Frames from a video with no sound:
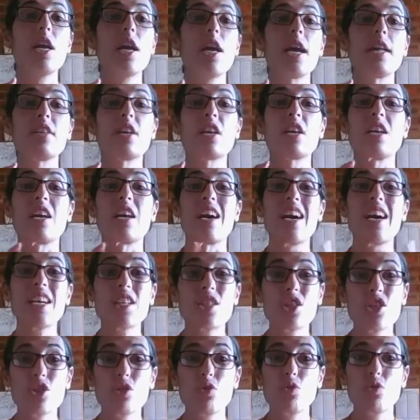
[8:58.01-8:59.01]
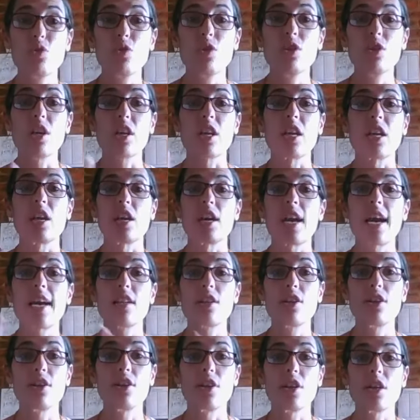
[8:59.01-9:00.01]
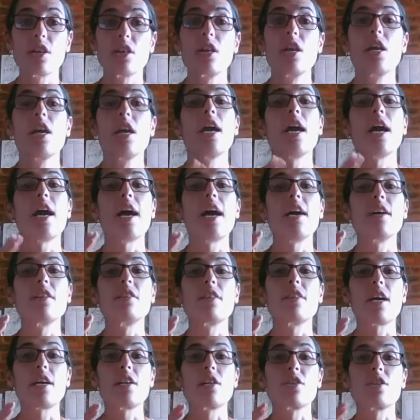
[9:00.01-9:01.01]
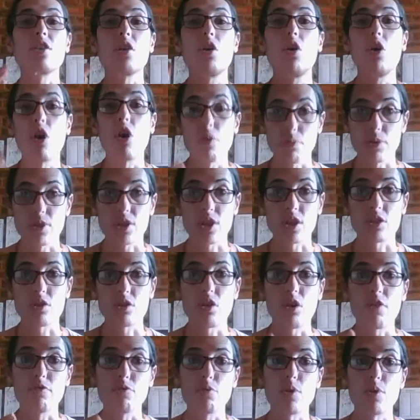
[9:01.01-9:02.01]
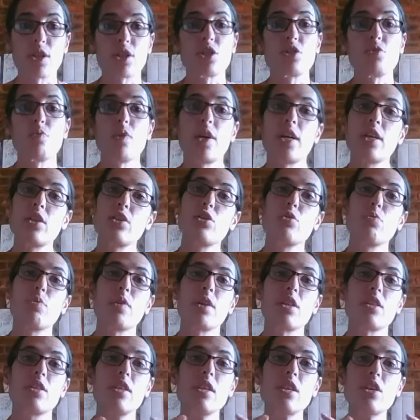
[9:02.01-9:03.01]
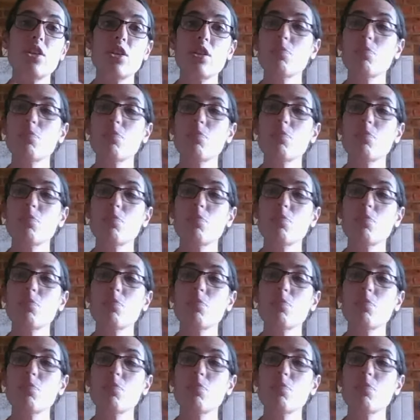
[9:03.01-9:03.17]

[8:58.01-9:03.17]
and they're going to hate school, they're going to hate learning, and that is the opposite of what you want. You want to teach